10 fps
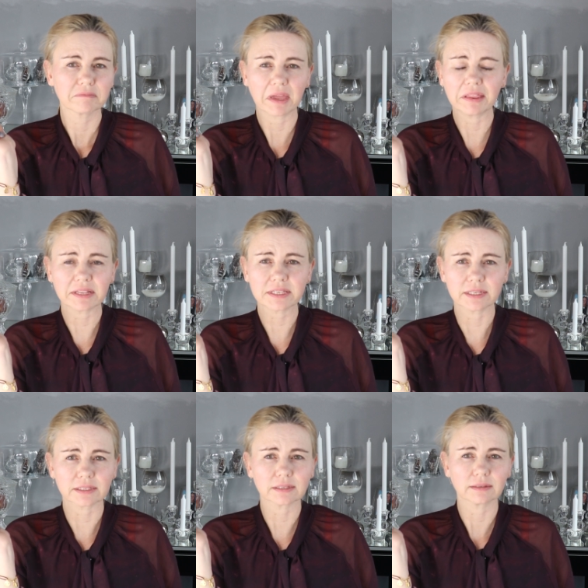and that's
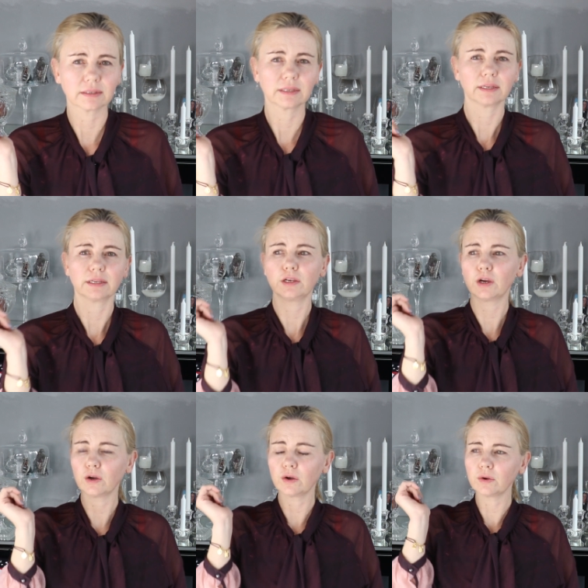it.
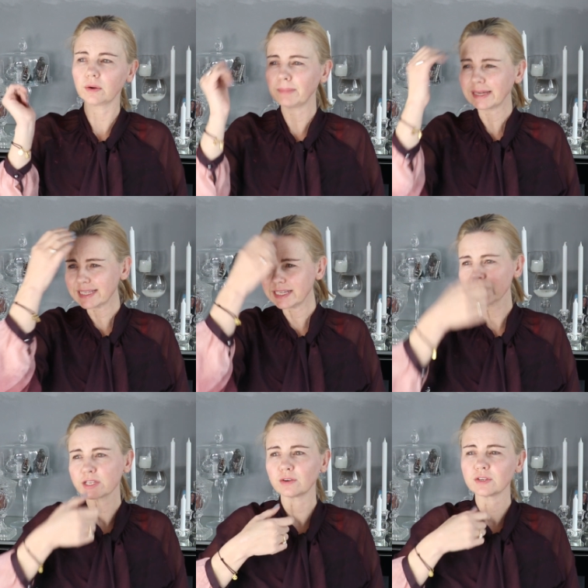No, my
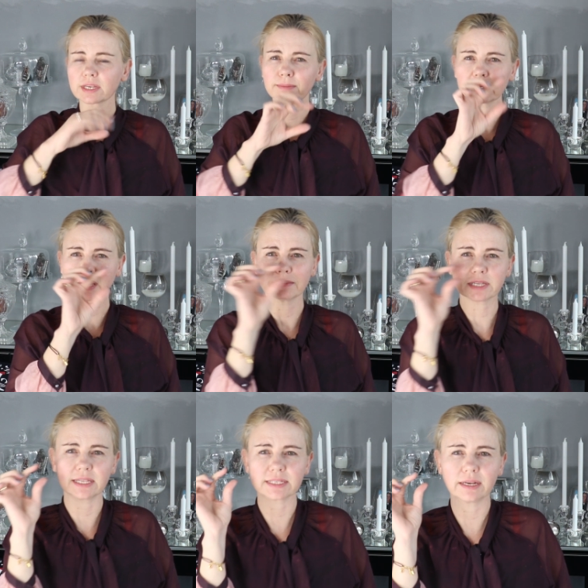T-zone sometimes
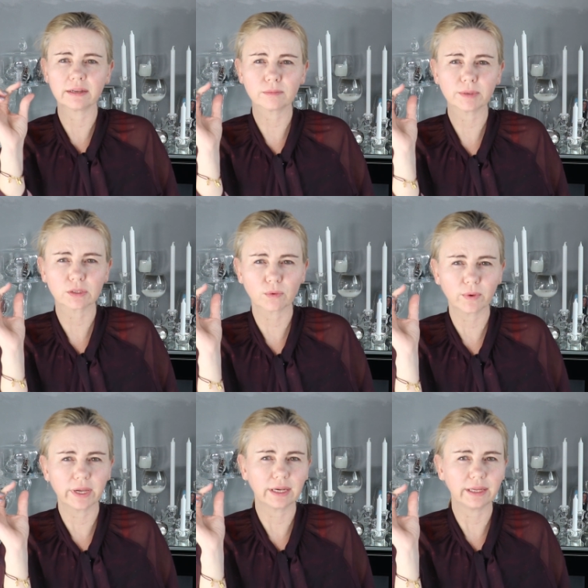gets a little bit
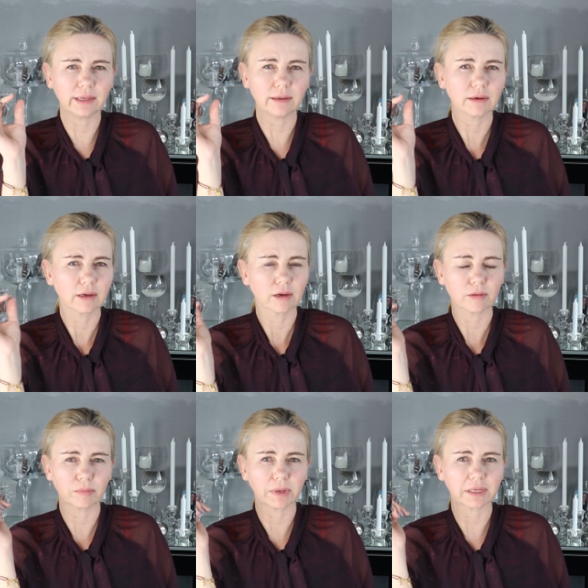oily,
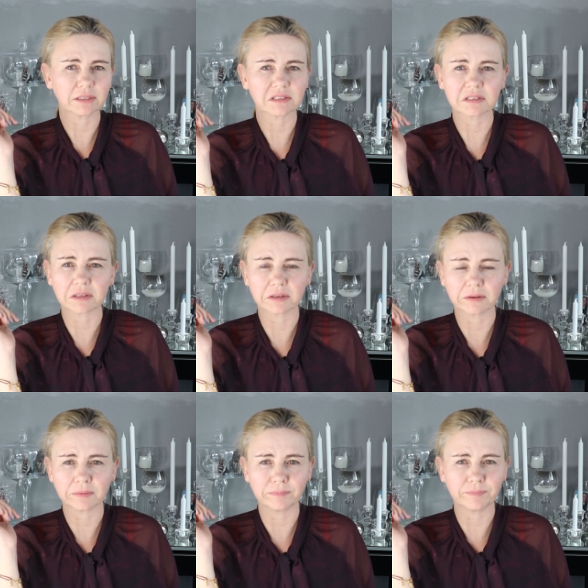but
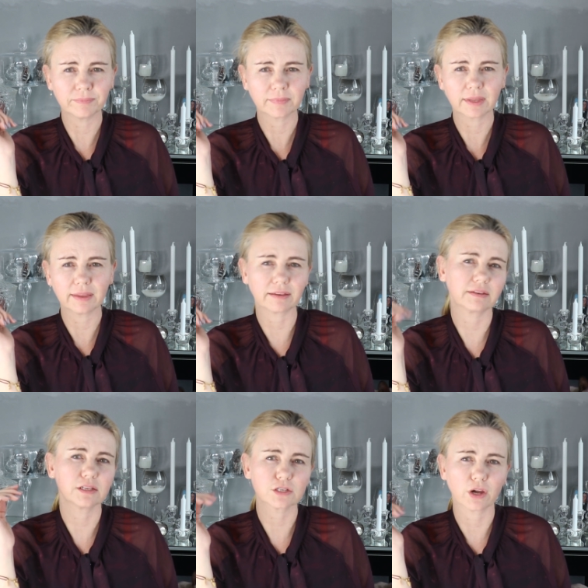um,
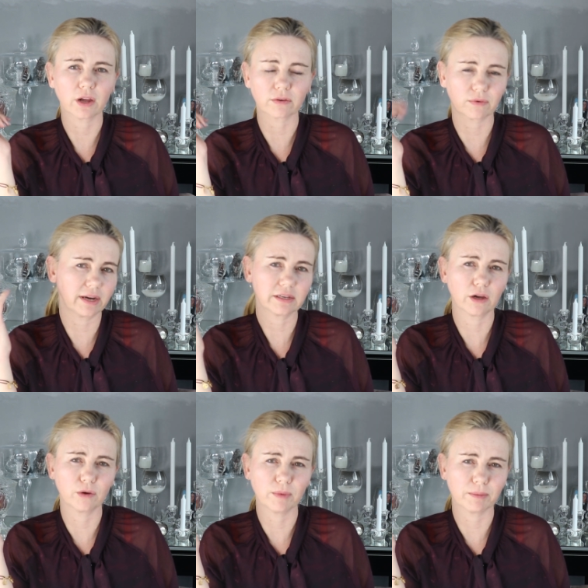nothing to write
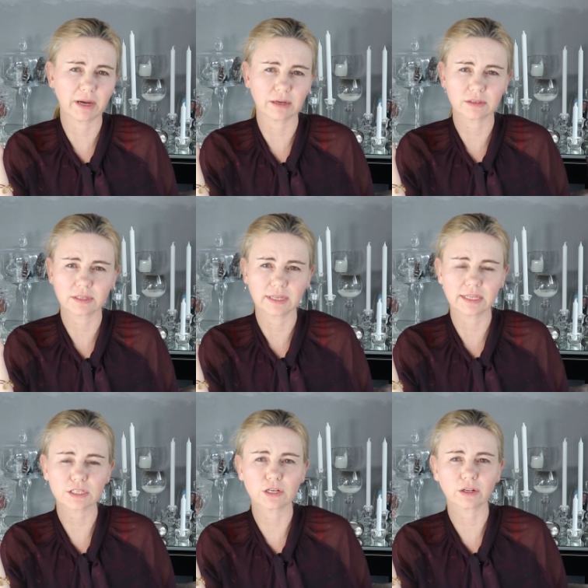home about.
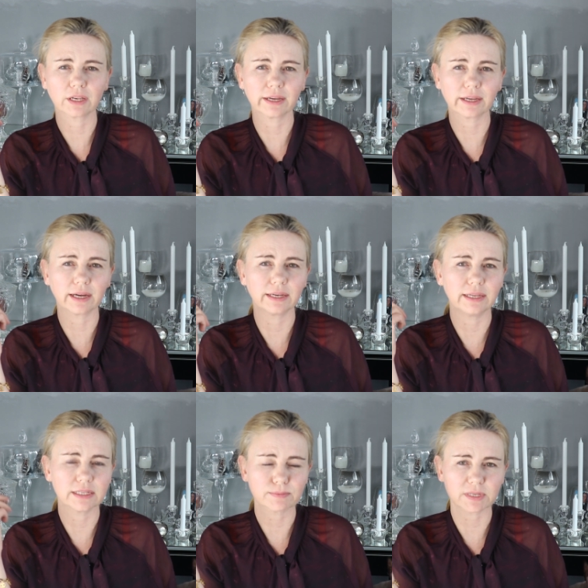It's not like I
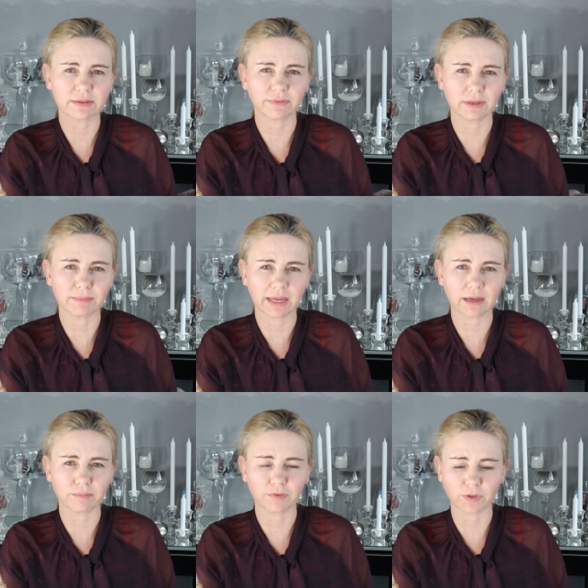need specific
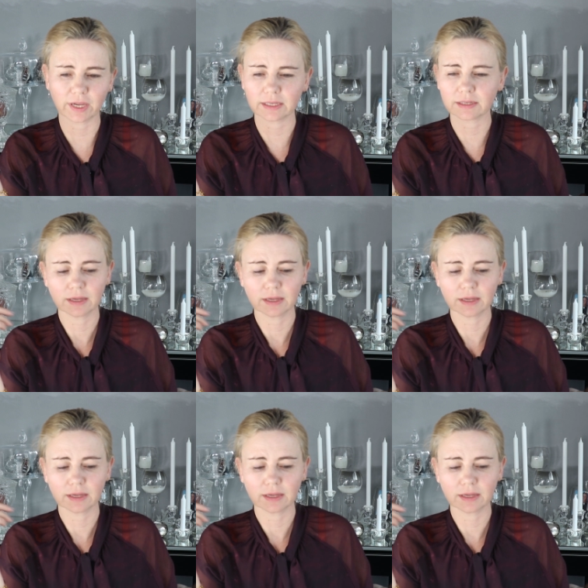makeup for that.